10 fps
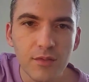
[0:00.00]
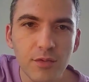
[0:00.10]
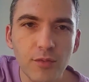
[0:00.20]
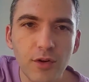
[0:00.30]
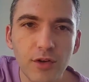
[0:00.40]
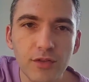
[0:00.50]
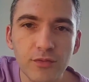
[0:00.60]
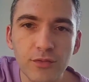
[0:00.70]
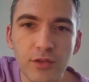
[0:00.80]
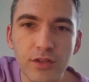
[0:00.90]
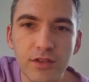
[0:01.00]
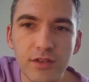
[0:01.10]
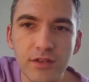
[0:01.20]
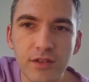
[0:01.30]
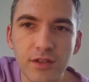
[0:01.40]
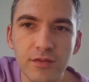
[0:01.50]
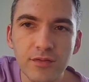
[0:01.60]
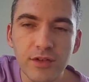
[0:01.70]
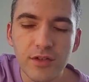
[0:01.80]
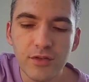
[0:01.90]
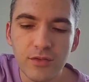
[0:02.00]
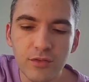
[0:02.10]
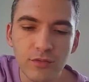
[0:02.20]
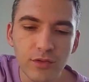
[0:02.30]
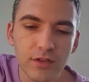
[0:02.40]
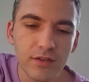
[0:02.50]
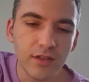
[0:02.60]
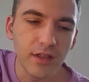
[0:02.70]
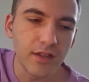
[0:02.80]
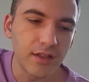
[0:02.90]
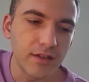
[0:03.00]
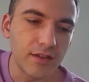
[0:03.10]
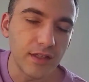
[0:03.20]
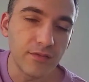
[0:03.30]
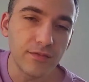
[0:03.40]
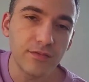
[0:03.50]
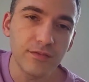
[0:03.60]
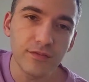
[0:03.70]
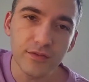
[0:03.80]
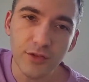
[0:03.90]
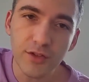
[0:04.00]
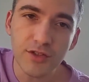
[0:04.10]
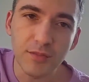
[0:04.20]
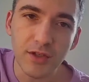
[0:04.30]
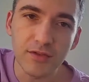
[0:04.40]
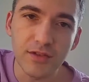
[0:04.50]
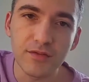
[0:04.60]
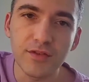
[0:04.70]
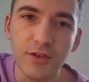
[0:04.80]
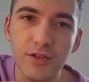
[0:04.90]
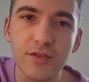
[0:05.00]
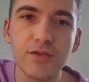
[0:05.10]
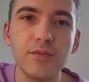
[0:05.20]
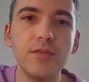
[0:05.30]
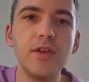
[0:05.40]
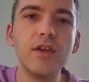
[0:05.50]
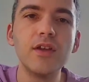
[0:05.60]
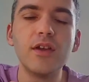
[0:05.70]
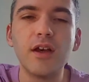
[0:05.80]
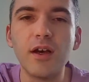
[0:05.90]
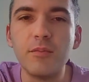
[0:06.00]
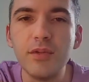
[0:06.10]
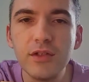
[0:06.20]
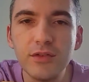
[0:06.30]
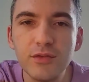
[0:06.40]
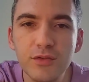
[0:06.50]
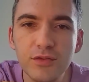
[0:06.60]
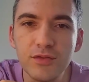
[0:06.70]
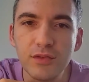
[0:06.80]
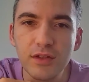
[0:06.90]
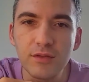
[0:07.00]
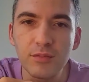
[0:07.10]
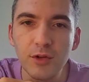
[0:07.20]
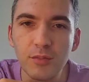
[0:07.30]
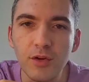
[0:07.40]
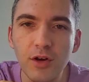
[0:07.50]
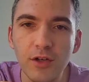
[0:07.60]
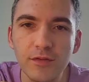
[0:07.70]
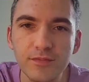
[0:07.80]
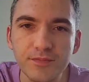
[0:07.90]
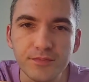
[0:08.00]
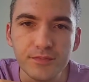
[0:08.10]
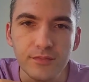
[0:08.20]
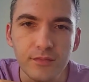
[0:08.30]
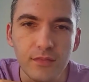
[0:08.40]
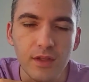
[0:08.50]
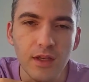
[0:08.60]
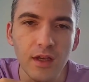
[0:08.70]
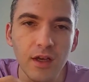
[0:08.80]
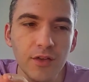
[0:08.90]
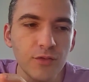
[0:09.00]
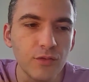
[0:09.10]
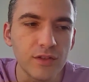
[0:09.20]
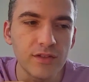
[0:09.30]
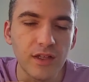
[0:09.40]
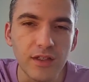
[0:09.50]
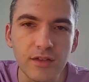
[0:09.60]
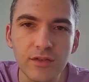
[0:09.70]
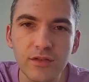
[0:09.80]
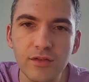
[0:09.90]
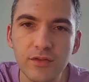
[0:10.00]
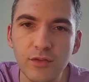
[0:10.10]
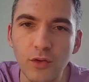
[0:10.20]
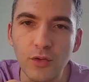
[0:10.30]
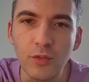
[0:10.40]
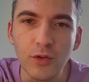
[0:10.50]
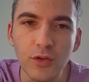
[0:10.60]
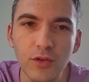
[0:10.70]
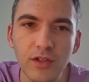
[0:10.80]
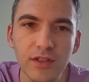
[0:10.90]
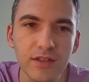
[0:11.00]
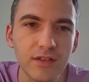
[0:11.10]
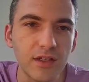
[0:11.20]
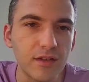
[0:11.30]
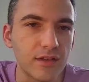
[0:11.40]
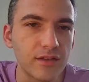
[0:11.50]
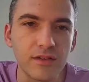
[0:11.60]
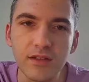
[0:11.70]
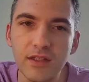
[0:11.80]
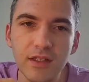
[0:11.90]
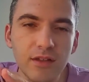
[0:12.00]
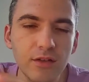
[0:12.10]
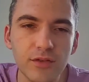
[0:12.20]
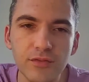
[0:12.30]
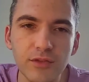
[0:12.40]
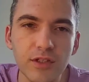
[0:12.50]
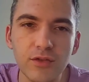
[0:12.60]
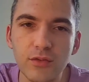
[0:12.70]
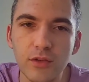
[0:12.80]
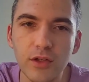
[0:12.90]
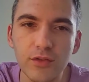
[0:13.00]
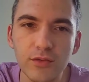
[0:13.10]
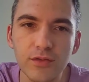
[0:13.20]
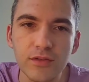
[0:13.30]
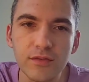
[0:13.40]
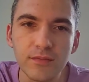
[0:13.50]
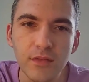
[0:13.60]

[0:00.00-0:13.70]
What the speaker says: Purpleheart wood is a very cool wood that Turkish makers have started to build ouds with Purpleheart. Other woods like Kokobolo and these kind of things, it looks really cool on ouds.